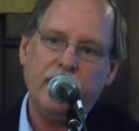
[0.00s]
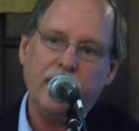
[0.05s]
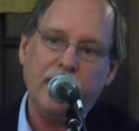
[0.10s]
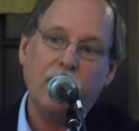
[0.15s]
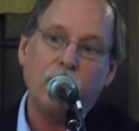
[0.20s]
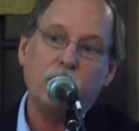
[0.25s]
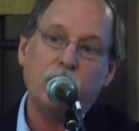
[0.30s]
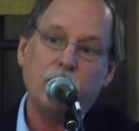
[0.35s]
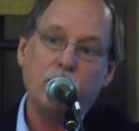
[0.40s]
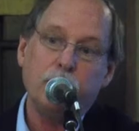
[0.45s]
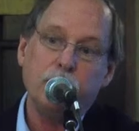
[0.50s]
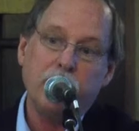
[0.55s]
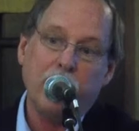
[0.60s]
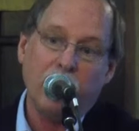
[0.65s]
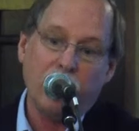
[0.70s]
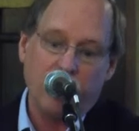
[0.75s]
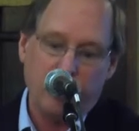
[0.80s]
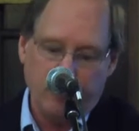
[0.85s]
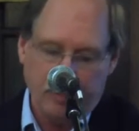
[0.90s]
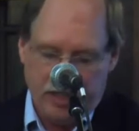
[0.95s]
the outcome
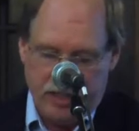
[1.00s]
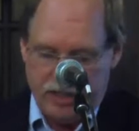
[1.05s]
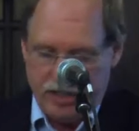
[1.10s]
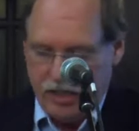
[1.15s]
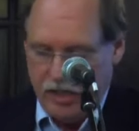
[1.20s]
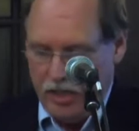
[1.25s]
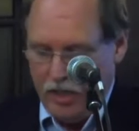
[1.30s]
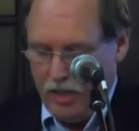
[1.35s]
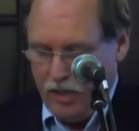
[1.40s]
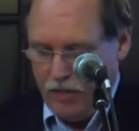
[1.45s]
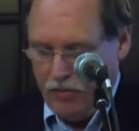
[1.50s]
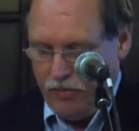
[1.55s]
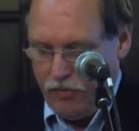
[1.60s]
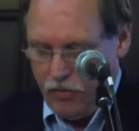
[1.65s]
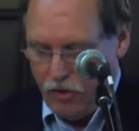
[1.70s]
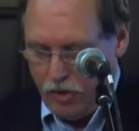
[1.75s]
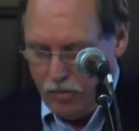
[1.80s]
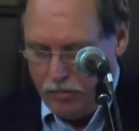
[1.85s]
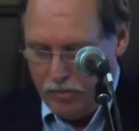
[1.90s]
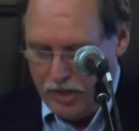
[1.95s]
document
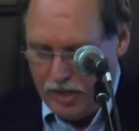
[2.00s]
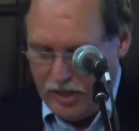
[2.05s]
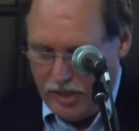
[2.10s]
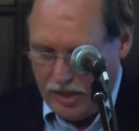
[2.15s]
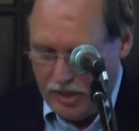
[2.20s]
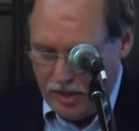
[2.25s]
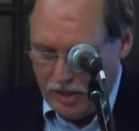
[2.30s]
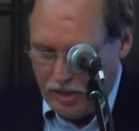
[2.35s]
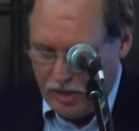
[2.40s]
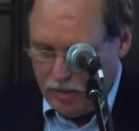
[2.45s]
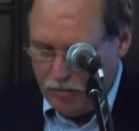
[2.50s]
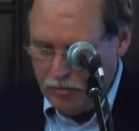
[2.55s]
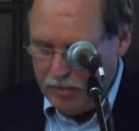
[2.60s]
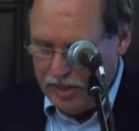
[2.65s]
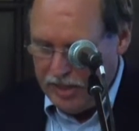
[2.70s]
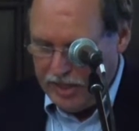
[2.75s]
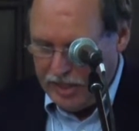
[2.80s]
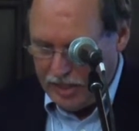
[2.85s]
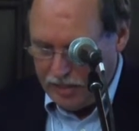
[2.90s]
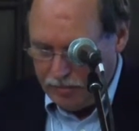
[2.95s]
from the
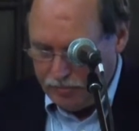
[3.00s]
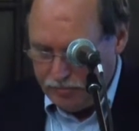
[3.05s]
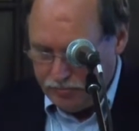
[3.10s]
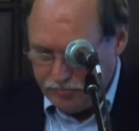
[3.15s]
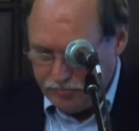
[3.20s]
meeting.